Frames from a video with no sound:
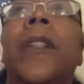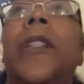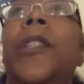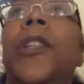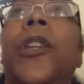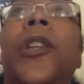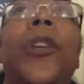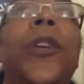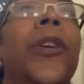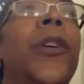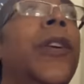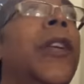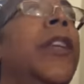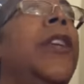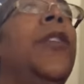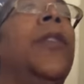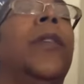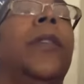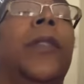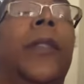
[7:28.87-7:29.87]

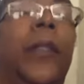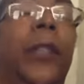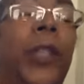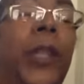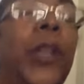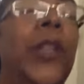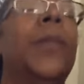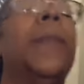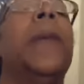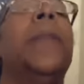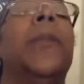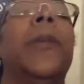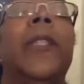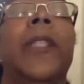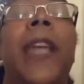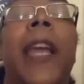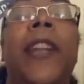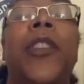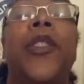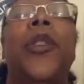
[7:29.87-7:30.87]
security,
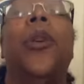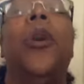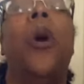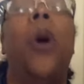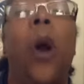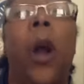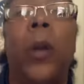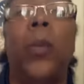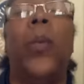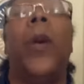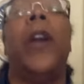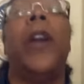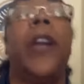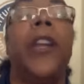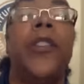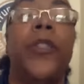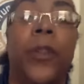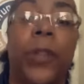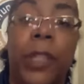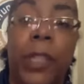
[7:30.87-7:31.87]
protect your hardware
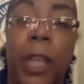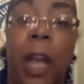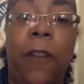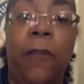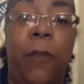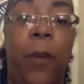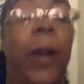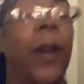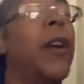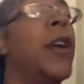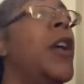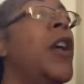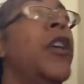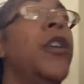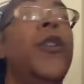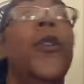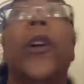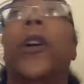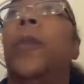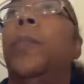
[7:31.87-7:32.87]
and your software,
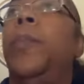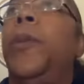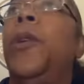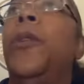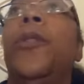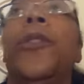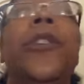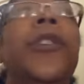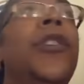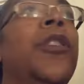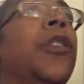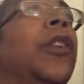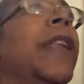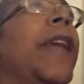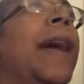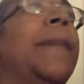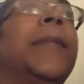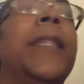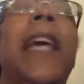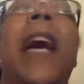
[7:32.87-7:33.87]
your computer, your
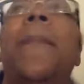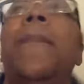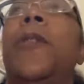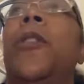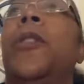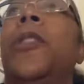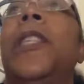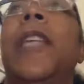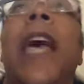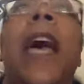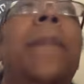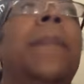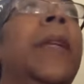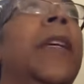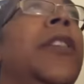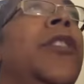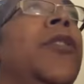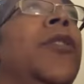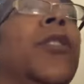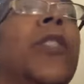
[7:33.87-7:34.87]
laptop, your
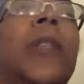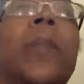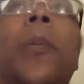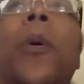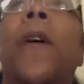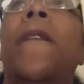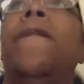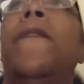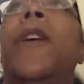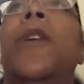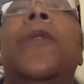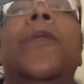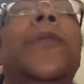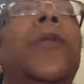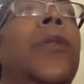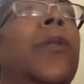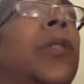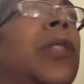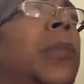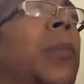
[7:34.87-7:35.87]
tablet, your
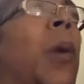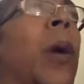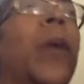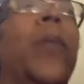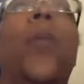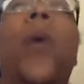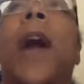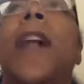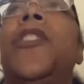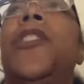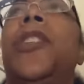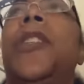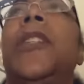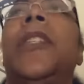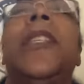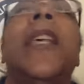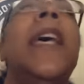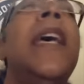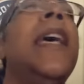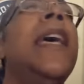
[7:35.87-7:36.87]
smartphone, your smart
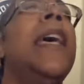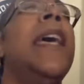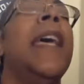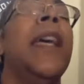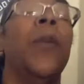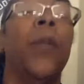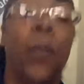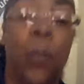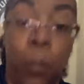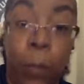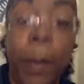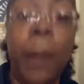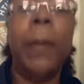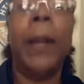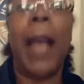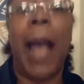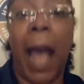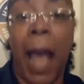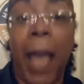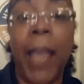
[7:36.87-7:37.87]
watches.
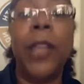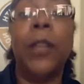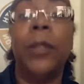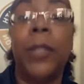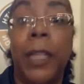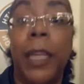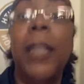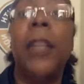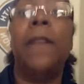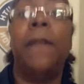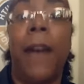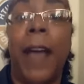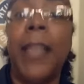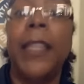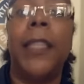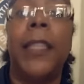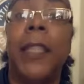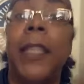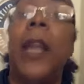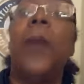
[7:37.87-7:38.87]
Remember the IoT
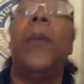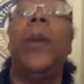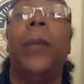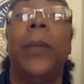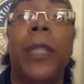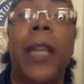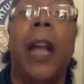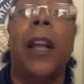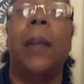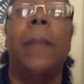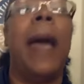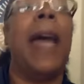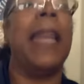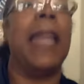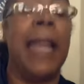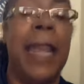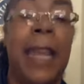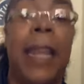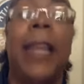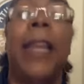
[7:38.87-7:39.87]
devices that we were talking about?
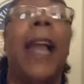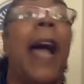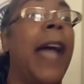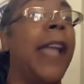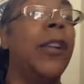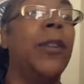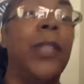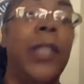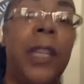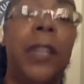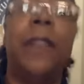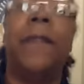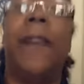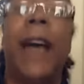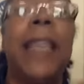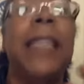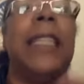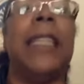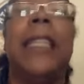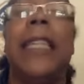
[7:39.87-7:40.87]
In IoT
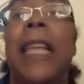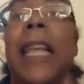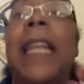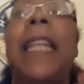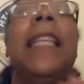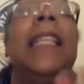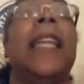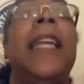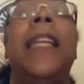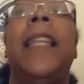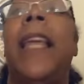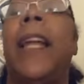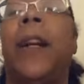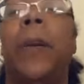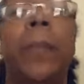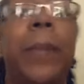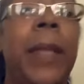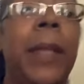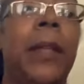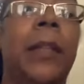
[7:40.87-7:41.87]
devices, anything
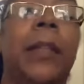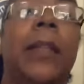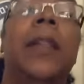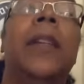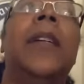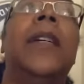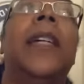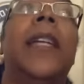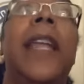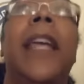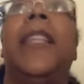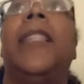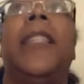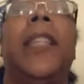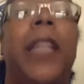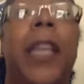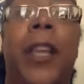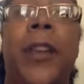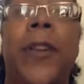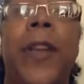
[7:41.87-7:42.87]
that connects
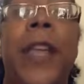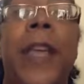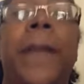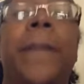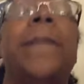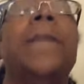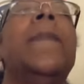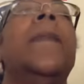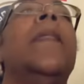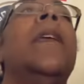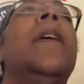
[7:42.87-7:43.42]
to the internet.